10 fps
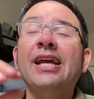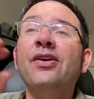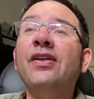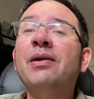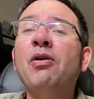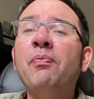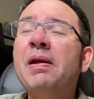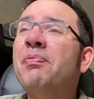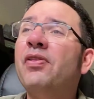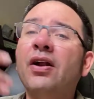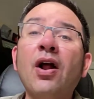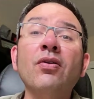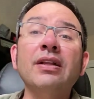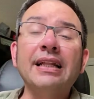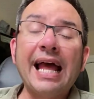You think about people that are
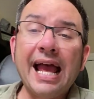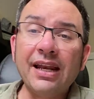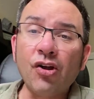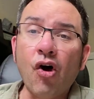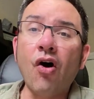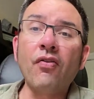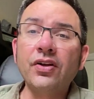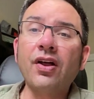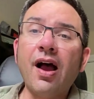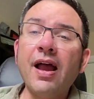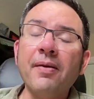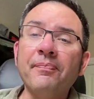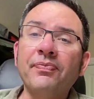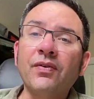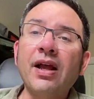out on the land all the
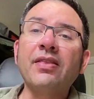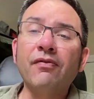time, right?